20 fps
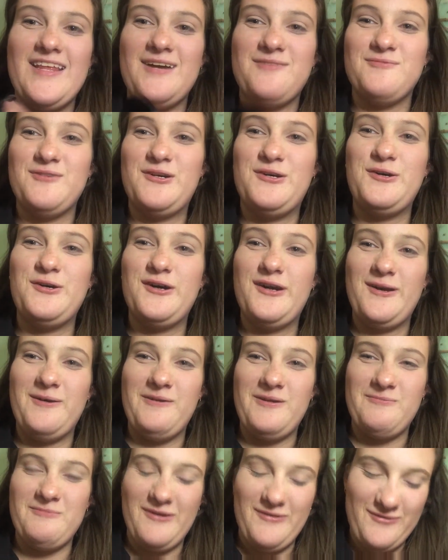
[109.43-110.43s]
that I'm
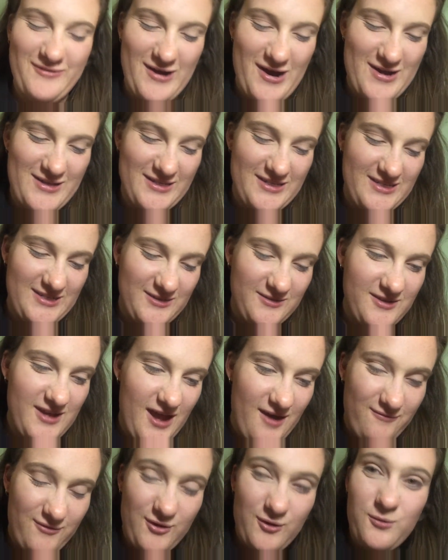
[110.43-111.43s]
recording with my phone still. I
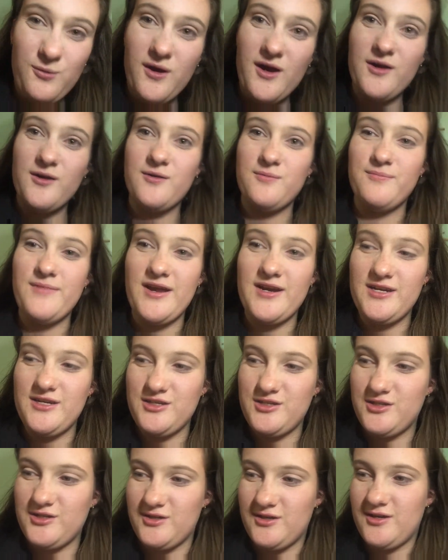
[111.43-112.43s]
haven't quite
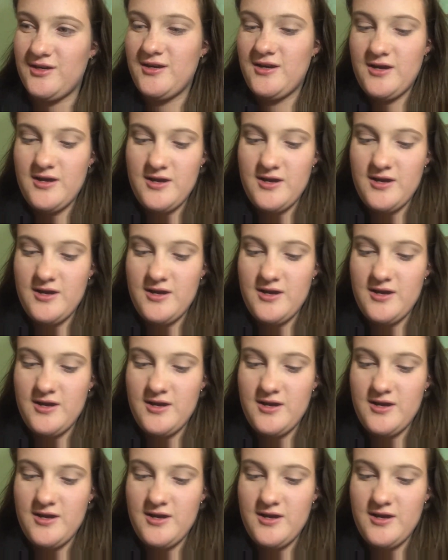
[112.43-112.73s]
managed to